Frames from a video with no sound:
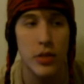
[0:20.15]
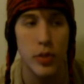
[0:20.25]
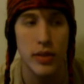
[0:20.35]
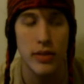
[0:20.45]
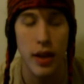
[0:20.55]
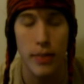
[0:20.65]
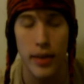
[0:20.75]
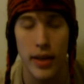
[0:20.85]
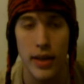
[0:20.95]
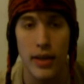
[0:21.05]
this week's
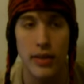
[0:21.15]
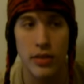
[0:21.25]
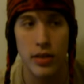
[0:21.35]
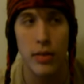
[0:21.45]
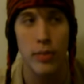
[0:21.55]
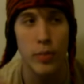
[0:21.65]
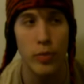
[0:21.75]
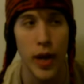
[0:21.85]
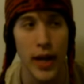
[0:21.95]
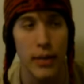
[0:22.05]
topic, some
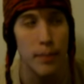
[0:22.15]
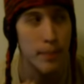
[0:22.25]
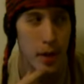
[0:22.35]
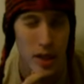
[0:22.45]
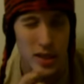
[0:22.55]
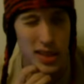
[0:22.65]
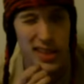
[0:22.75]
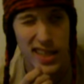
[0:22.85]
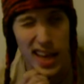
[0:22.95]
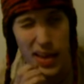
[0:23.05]
random
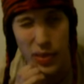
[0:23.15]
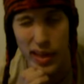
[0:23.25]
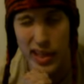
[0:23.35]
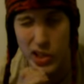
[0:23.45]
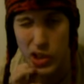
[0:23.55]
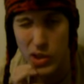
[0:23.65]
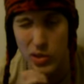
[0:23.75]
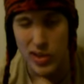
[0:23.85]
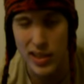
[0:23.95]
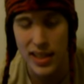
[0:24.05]
person I think
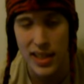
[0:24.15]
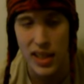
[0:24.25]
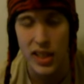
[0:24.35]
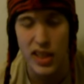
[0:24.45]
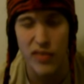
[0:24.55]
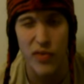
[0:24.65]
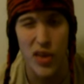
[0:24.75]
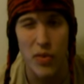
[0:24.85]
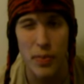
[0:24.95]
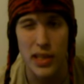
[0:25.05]
chose
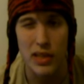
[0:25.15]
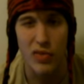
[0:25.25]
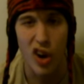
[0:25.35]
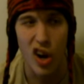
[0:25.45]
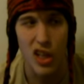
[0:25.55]
favorite piece of